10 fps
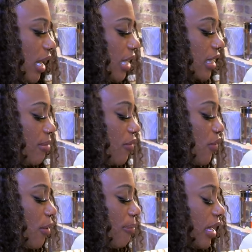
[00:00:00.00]
like I said
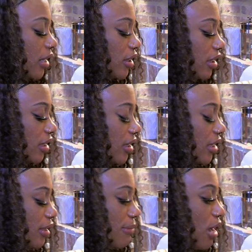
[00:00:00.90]
before, mint
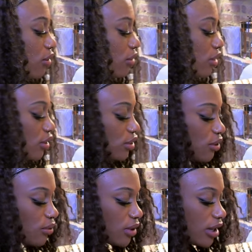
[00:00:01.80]
just smells
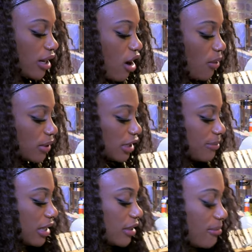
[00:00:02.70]
so good. It always just
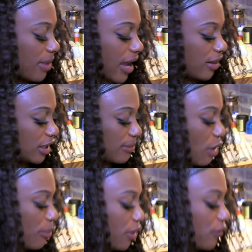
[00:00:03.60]
makes the bath
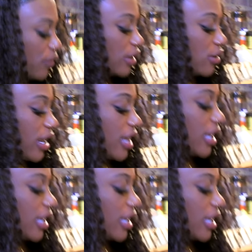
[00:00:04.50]
smell perfect. So, yeah,